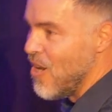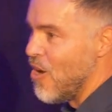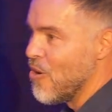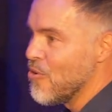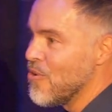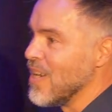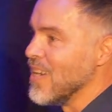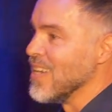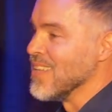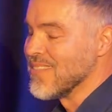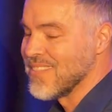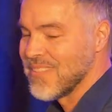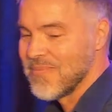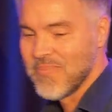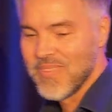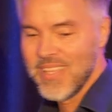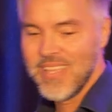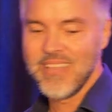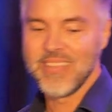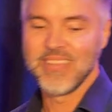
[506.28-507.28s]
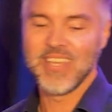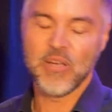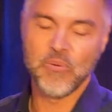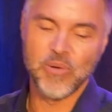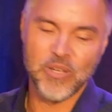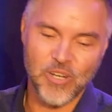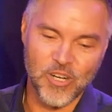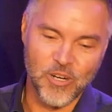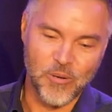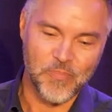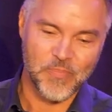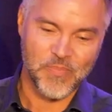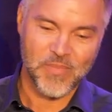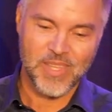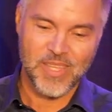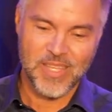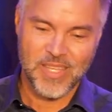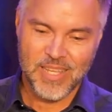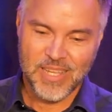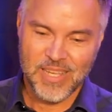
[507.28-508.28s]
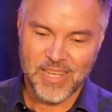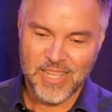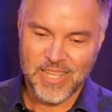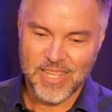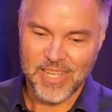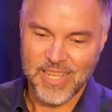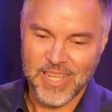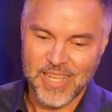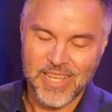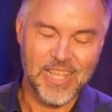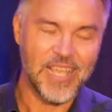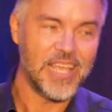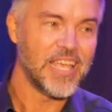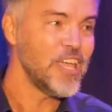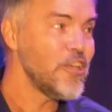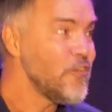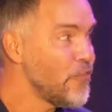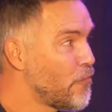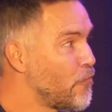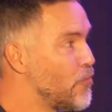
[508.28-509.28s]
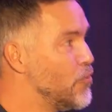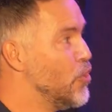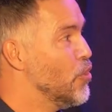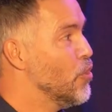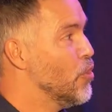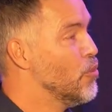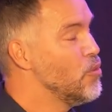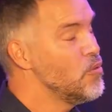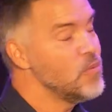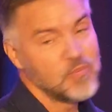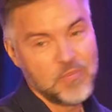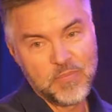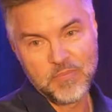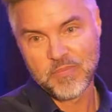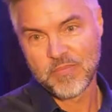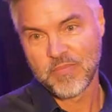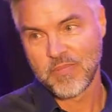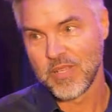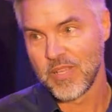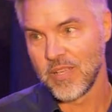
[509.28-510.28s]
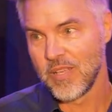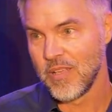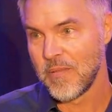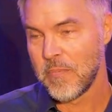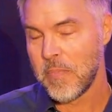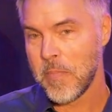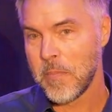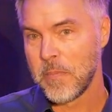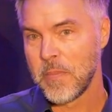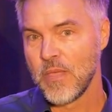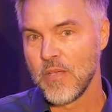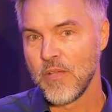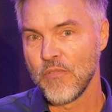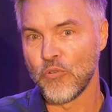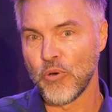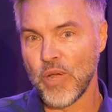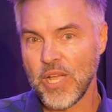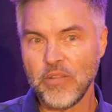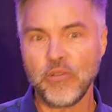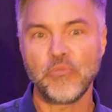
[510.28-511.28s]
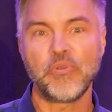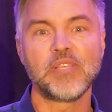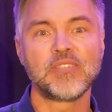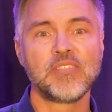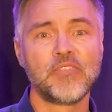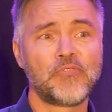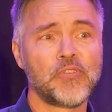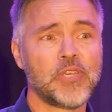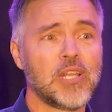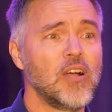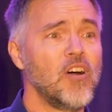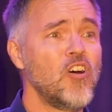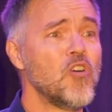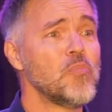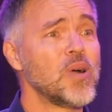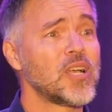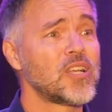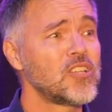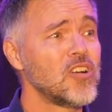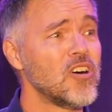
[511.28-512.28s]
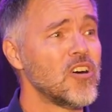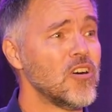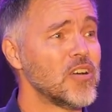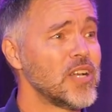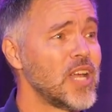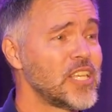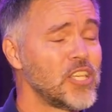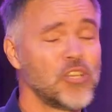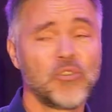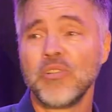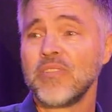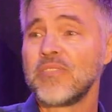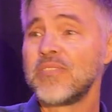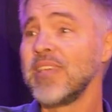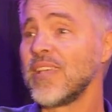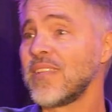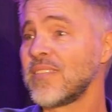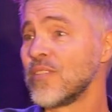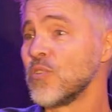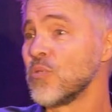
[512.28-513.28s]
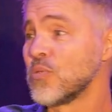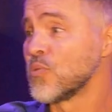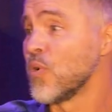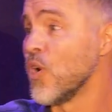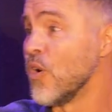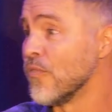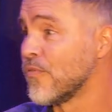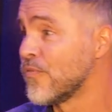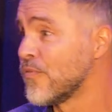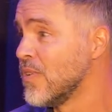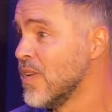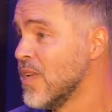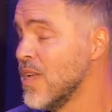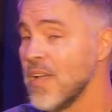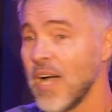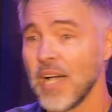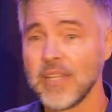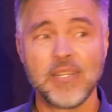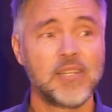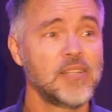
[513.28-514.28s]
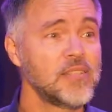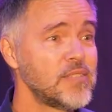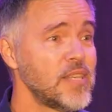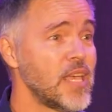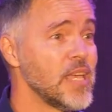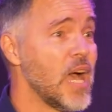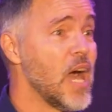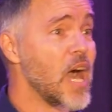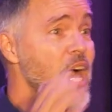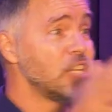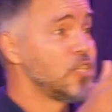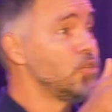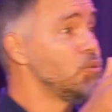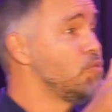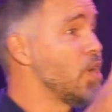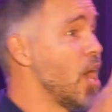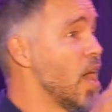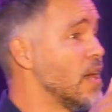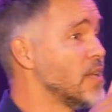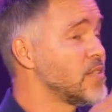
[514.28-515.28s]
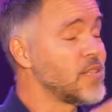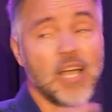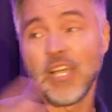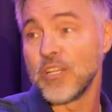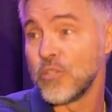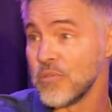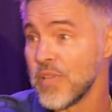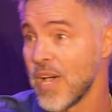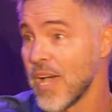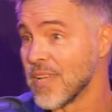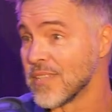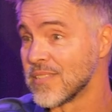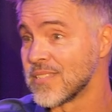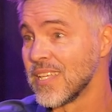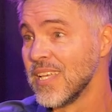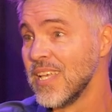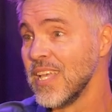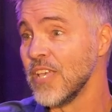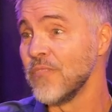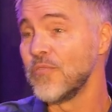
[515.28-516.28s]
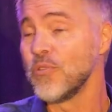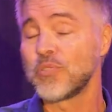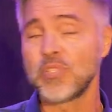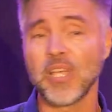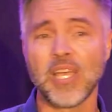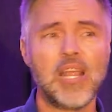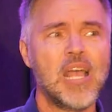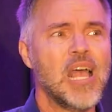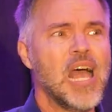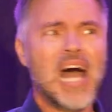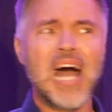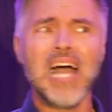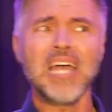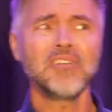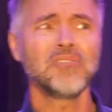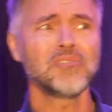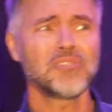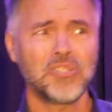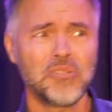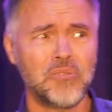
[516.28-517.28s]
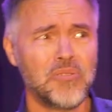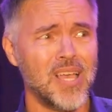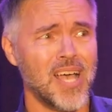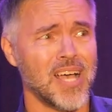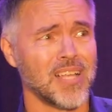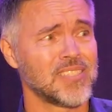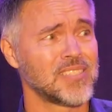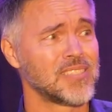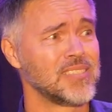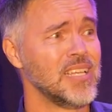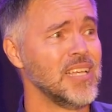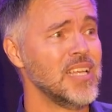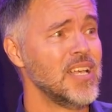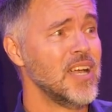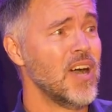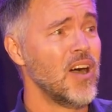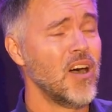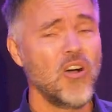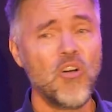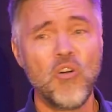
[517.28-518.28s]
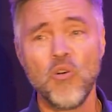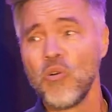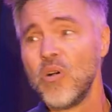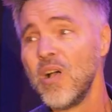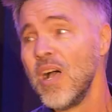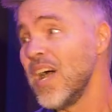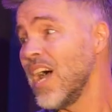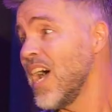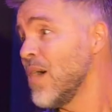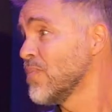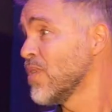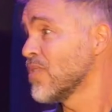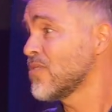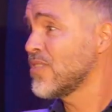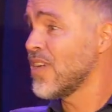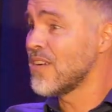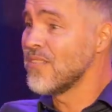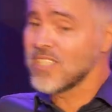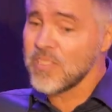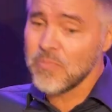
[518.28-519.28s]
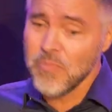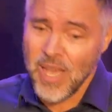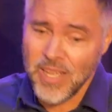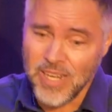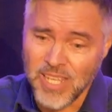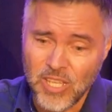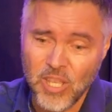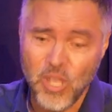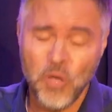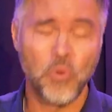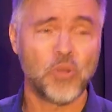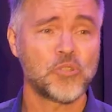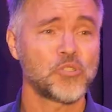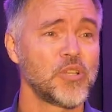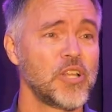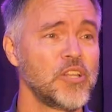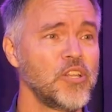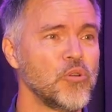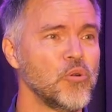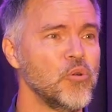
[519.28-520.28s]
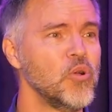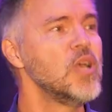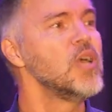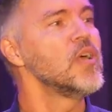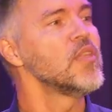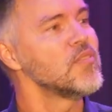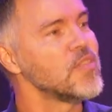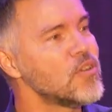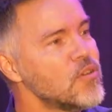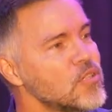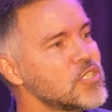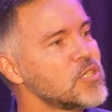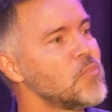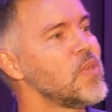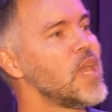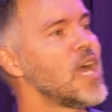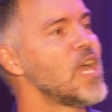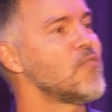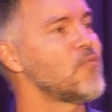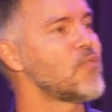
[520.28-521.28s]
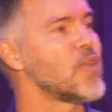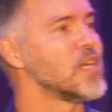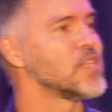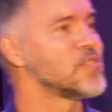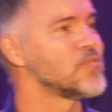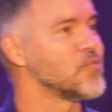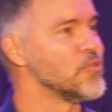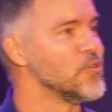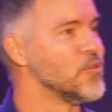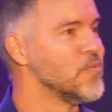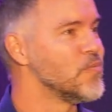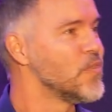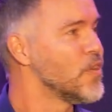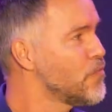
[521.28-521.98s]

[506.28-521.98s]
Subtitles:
All right, there we go. If you, for any reason, feel, oh my God, I couldn't tick those off. I didn't say, I do that, I do that. If you said, I don't do that. Oh, I'm not charismatic. What should I do? There are some lifelines for you.